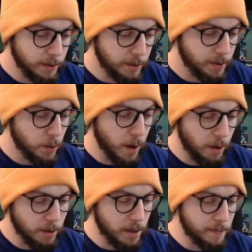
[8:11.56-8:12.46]
you're
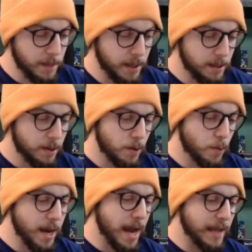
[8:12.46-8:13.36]
welcome.
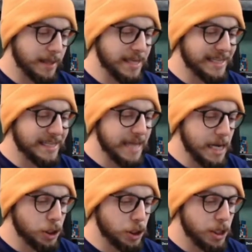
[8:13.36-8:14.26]
We got the
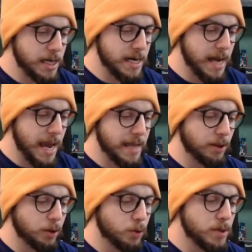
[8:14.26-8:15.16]
Zacian
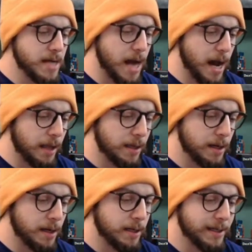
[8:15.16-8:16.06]
and
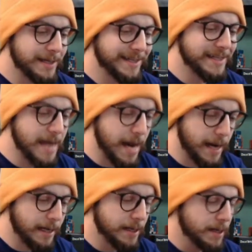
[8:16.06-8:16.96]
Lunala
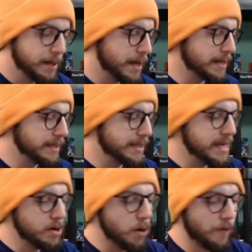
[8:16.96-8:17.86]
deck. That is
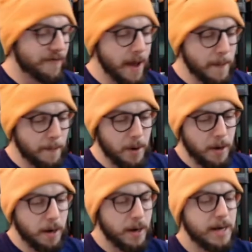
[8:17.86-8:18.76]
the
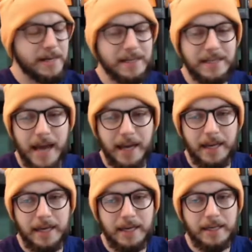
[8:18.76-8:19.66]
November deck
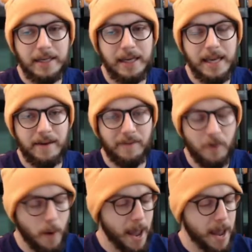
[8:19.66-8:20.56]

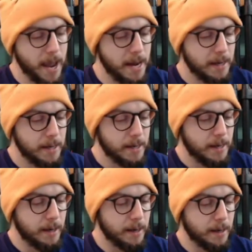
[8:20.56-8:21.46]
giveaway.
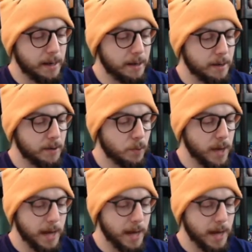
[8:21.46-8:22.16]
We